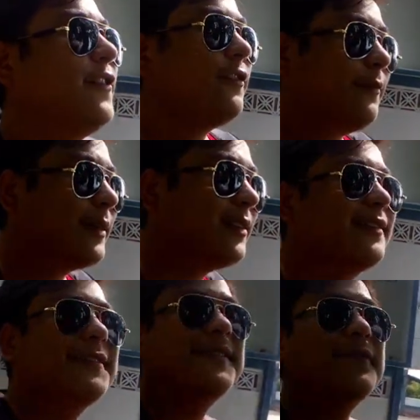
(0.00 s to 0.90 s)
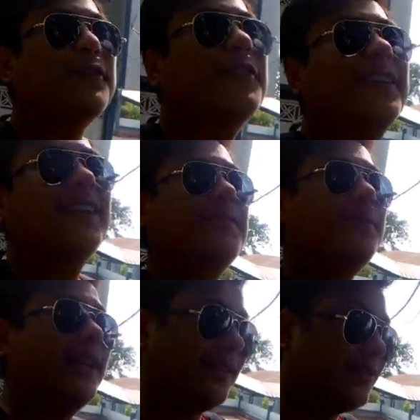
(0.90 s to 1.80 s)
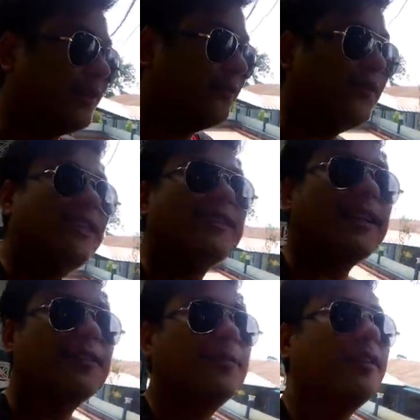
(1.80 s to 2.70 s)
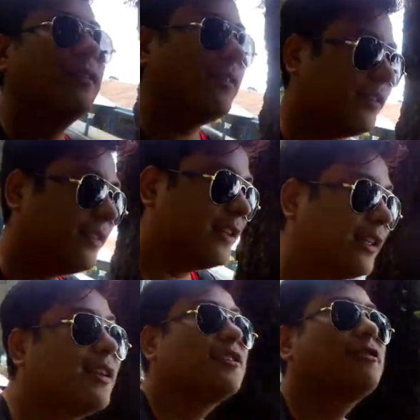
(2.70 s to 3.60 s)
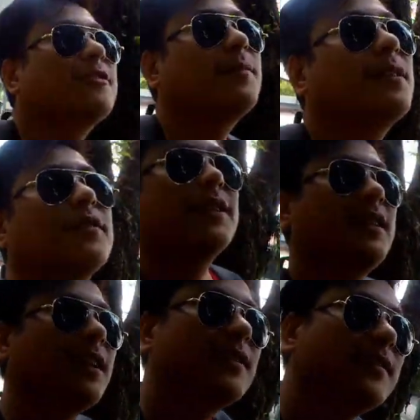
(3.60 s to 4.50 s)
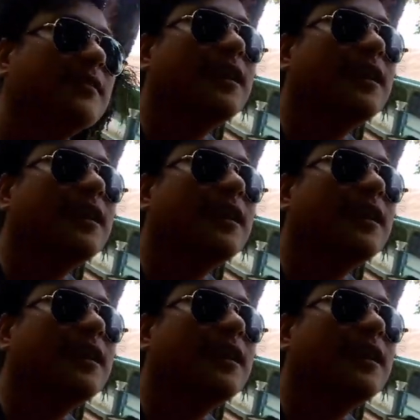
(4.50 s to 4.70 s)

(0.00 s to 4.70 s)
few of my cousins have already experienced what it feels like to be in the Children's Park of St. Augustine's